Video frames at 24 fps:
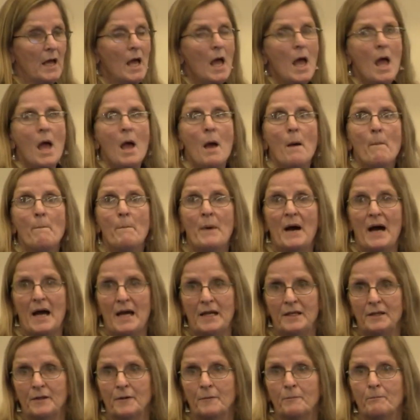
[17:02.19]

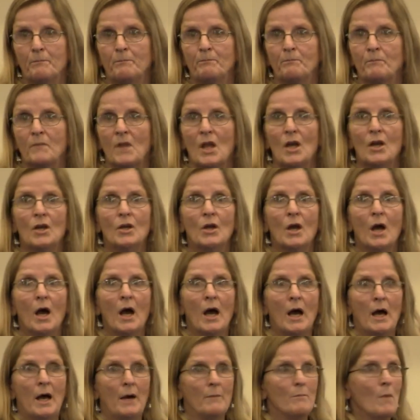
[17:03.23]
But
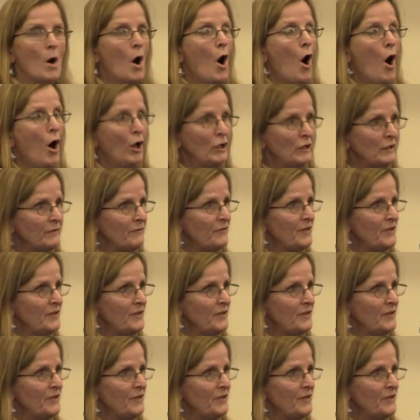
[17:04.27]
all